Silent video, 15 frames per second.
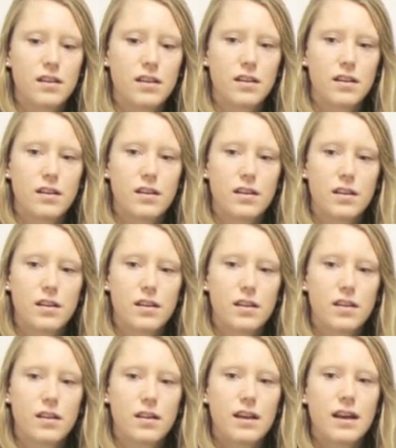C diff
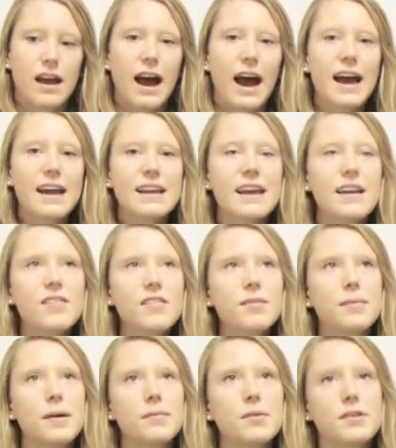be considered? I can't
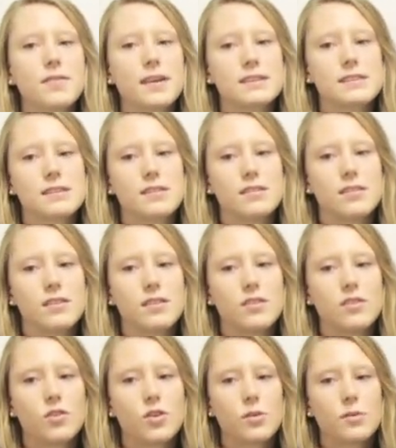remember if that's a
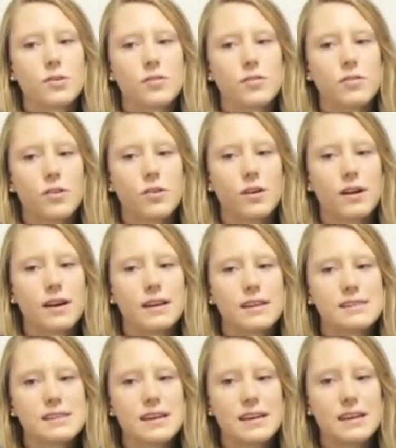like, normal flora.
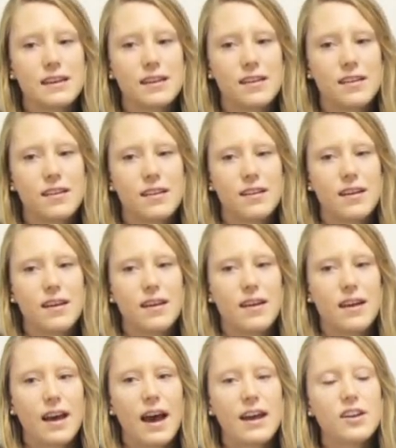Is it?
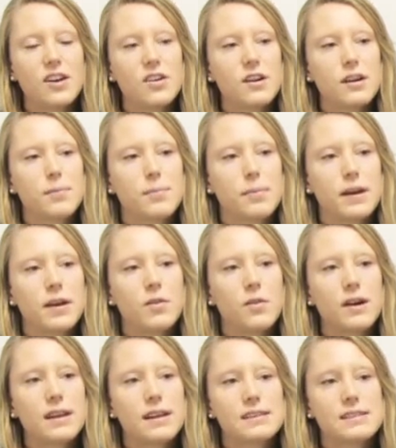I know I, a big
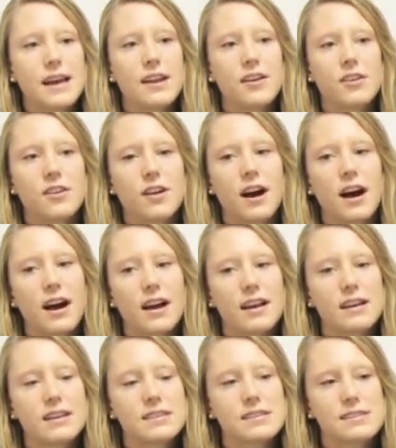one yeah, is enterococcus.
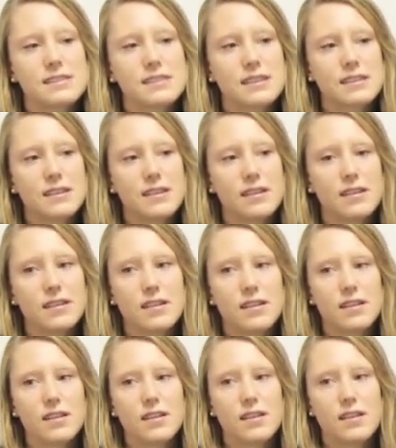think so, it's like
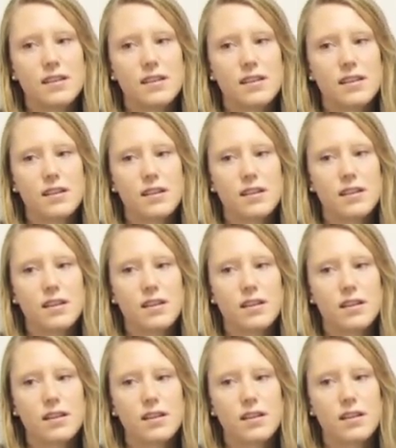after antibiotic
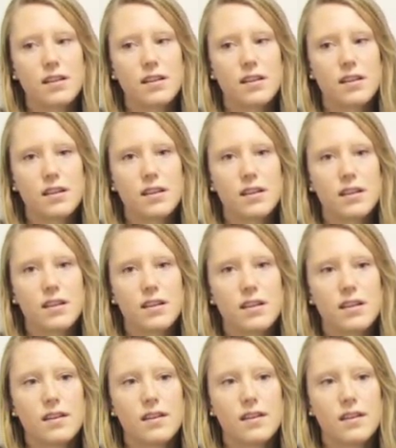therapy, and
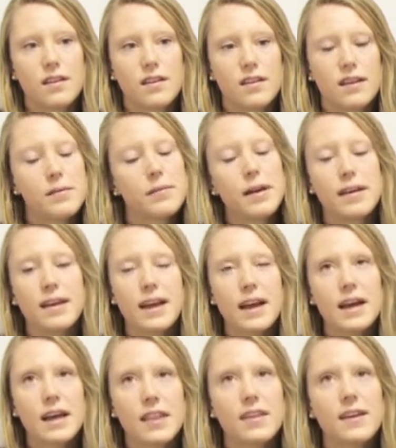then. It might.
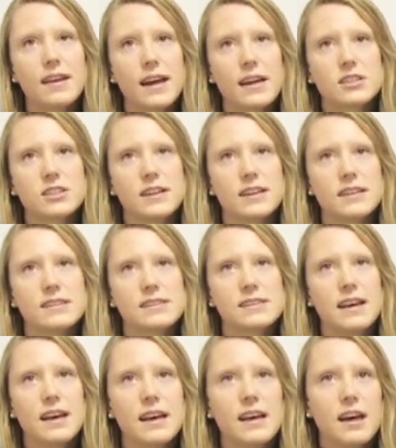Yeah, I think it actually is.
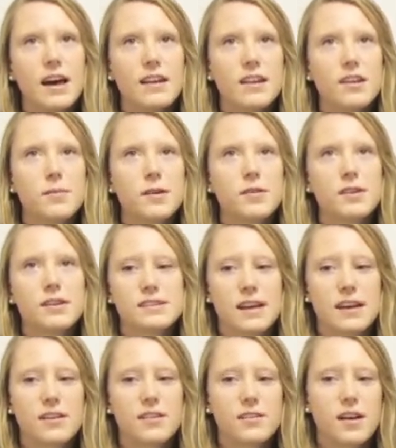Another big one is
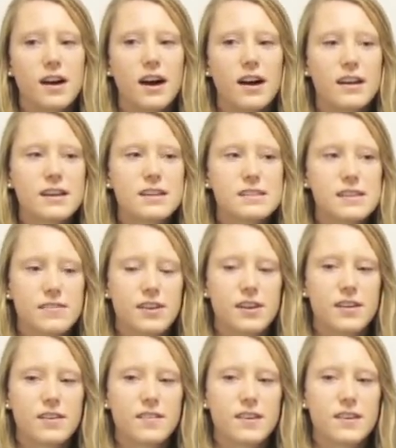enterococcus. Have you
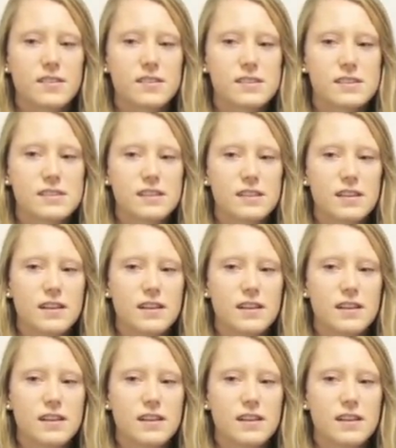heard of those?